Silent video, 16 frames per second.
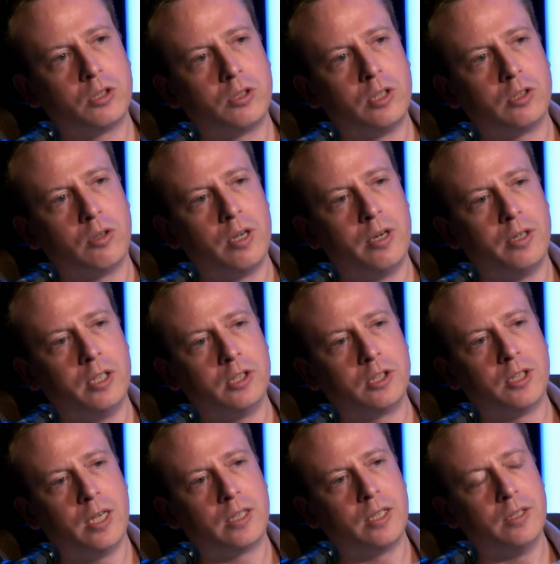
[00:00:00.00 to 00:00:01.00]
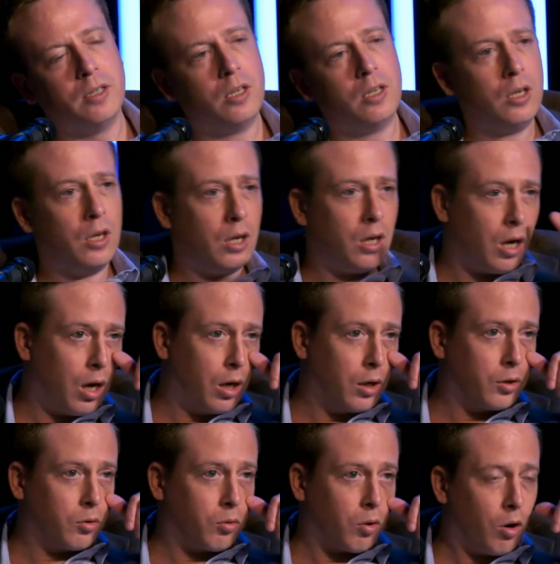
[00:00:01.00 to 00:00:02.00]
These are entities that can
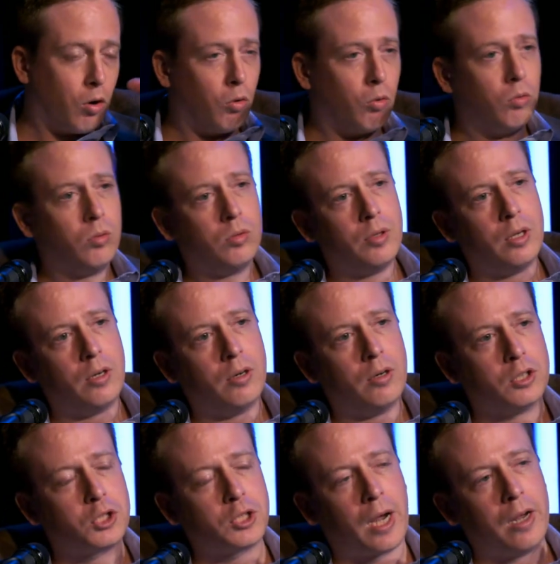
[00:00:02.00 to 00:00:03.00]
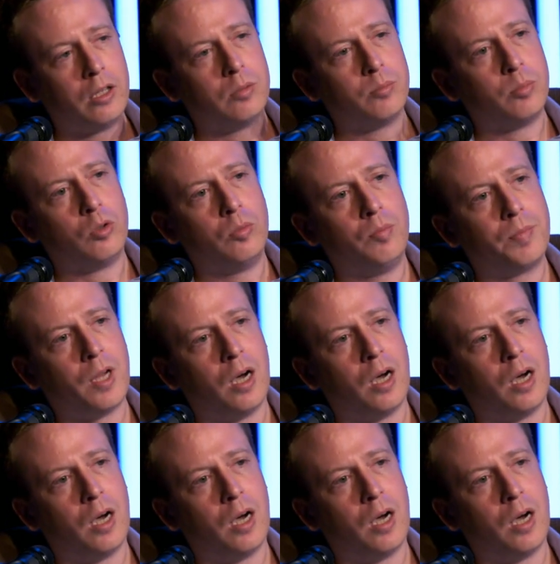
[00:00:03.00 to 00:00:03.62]
grow, that are scalable.